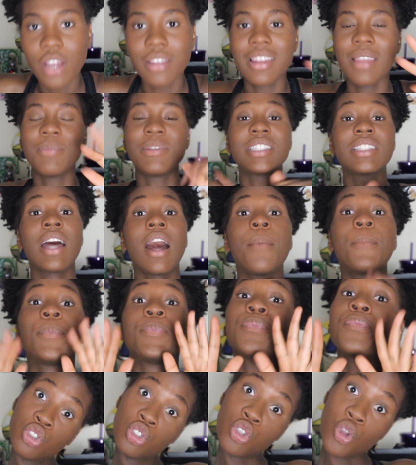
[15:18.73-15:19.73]
Let me stop.
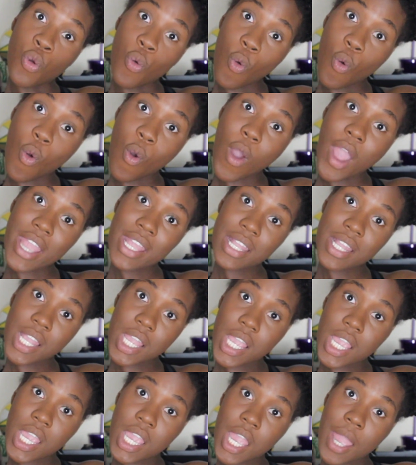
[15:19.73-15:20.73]

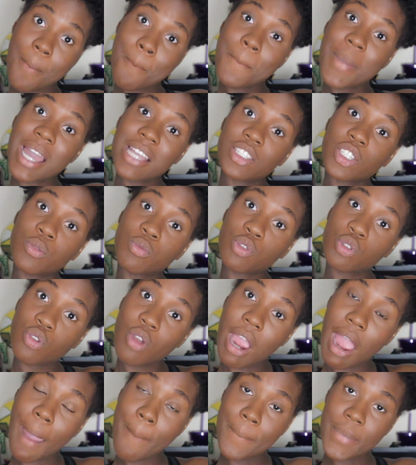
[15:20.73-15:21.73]
Join by
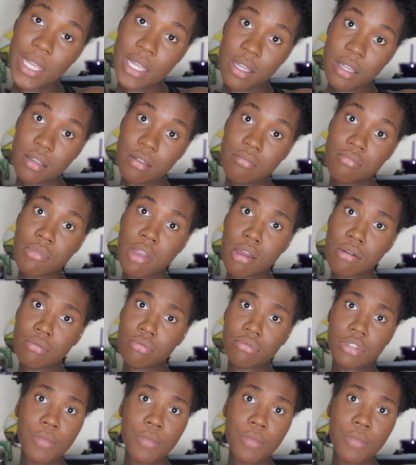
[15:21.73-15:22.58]
subscribing, you know,